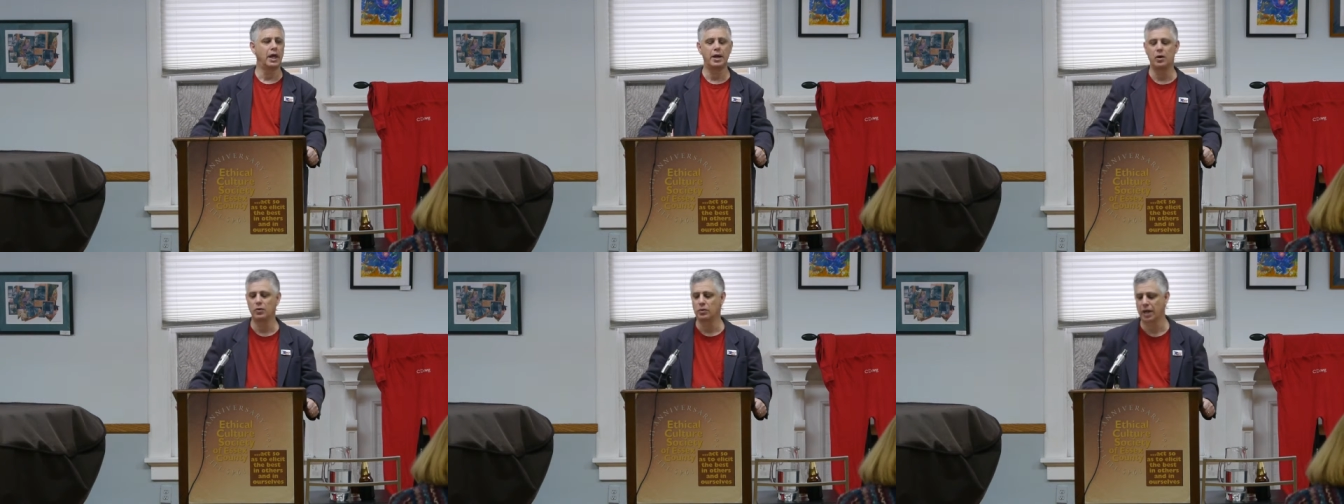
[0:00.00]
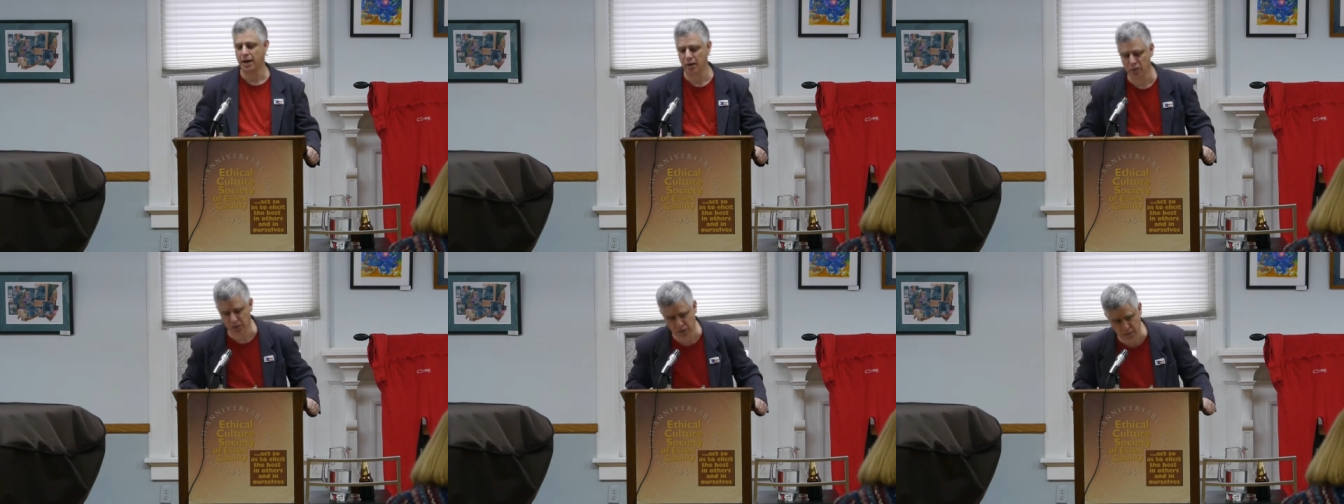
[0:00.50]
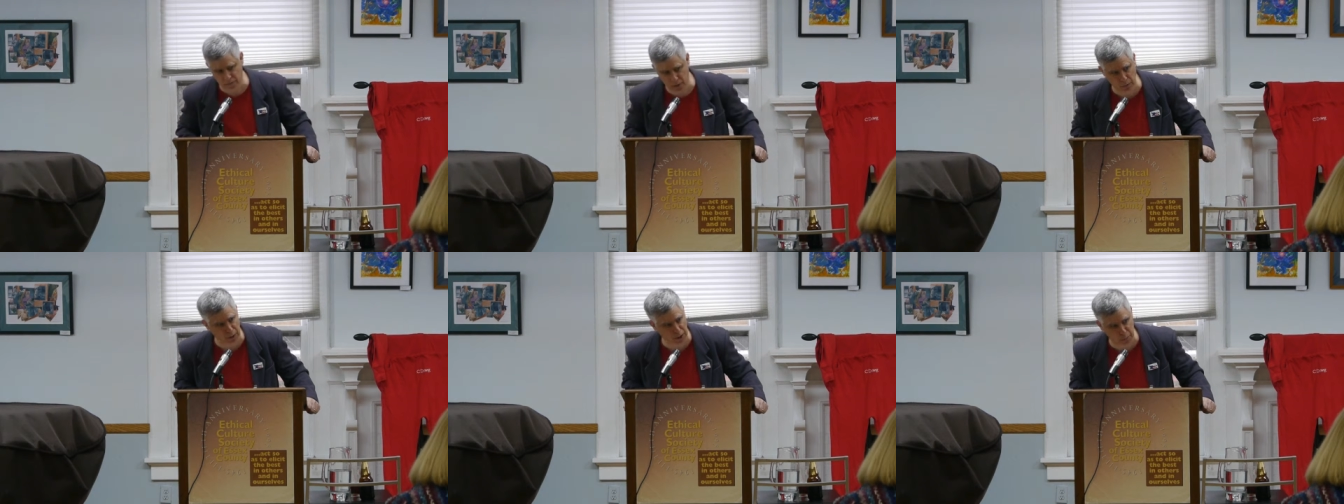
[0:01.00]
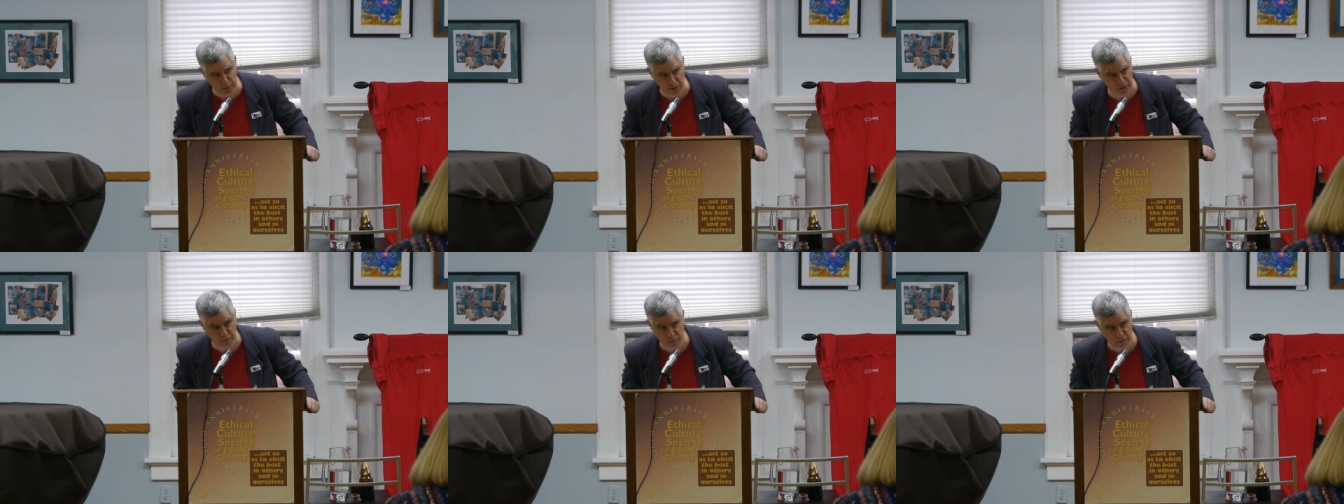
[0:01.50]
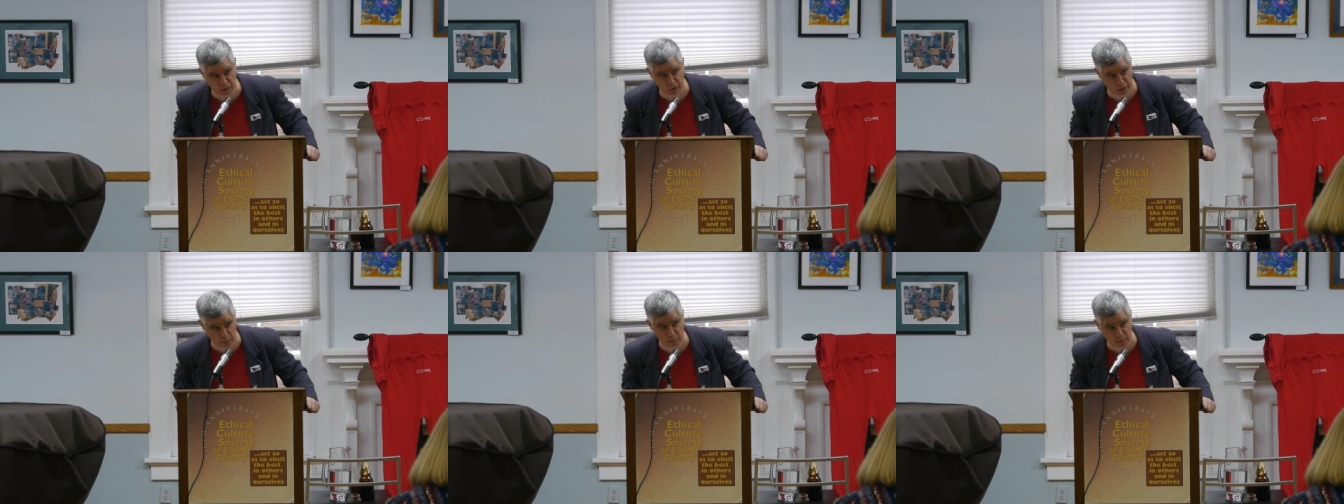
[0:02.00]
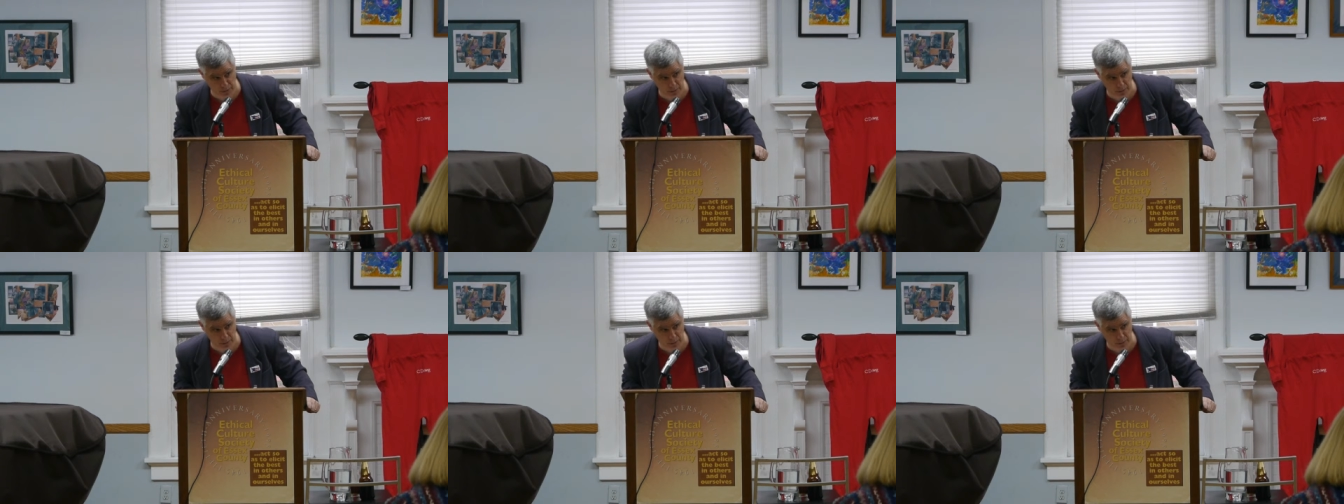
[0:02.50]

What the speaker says: They don't serve the green beer for Columbus.